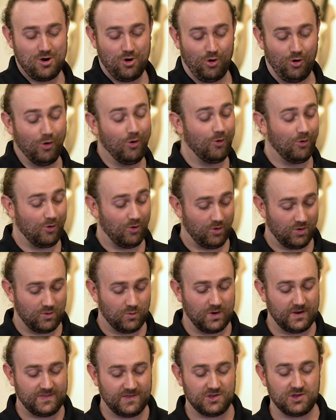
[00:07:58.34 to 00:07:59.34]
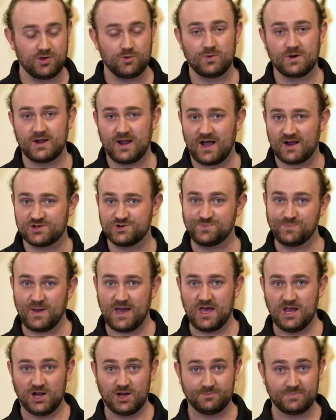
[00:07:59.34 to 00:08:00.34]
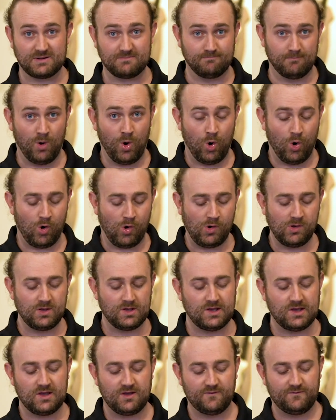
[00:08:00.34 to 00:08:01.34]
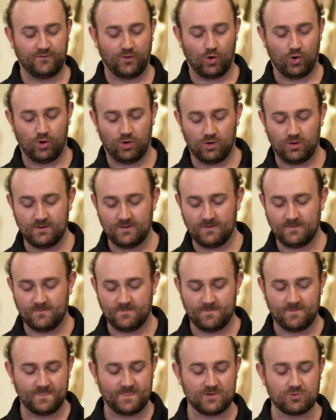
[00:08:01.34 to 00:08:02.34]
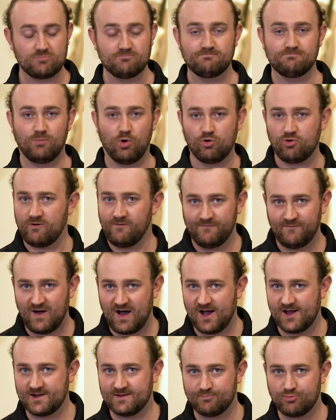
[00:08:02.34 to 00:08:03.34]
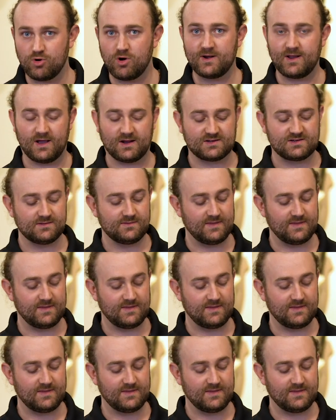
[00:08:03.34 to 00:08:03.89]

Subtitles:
or whether you would like to pay a little bit more for the more refined product